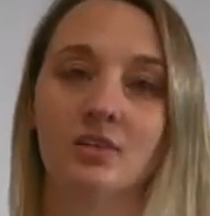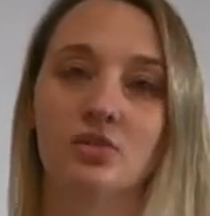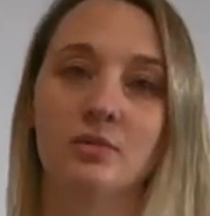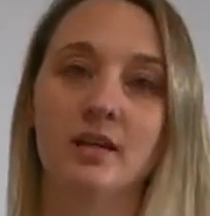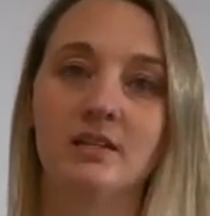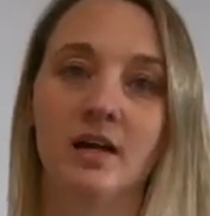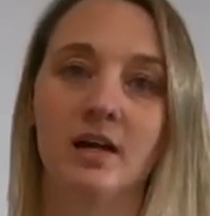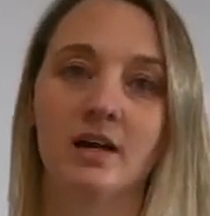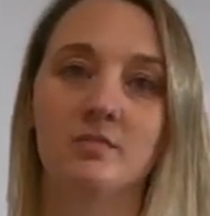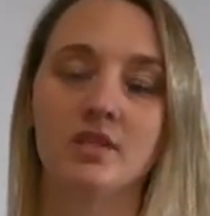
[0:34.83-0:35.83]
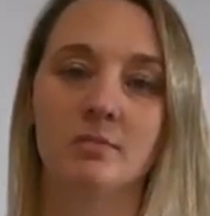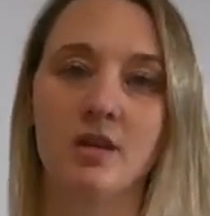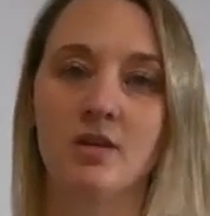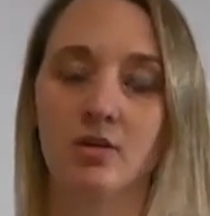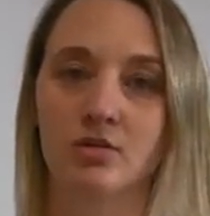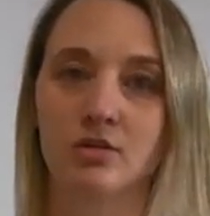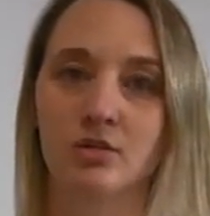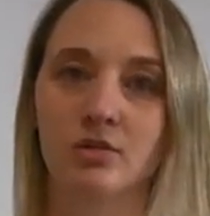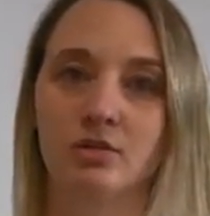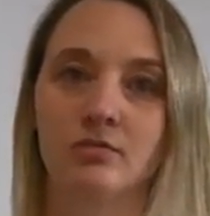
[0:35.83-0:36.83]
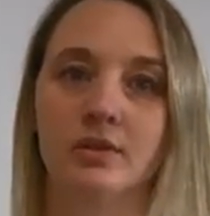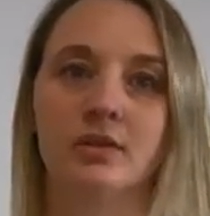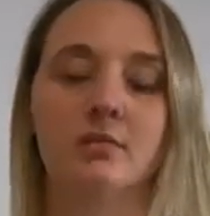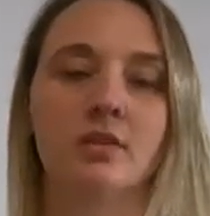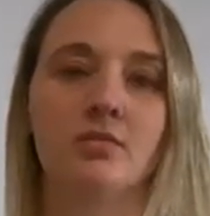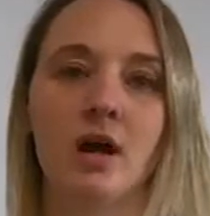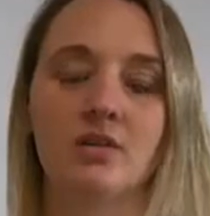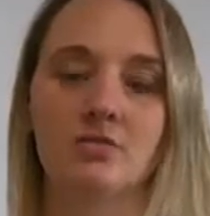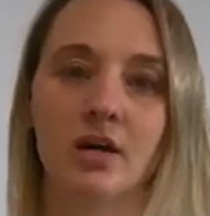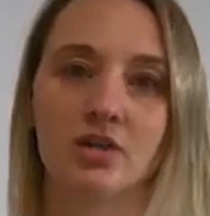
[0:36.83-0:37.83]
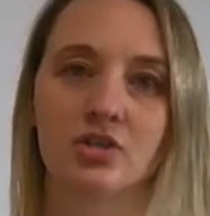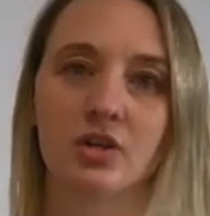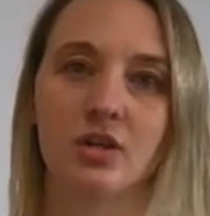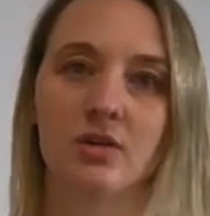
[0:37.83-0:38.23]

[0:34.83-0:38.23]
Too many times I'm eager to lead them in the right direction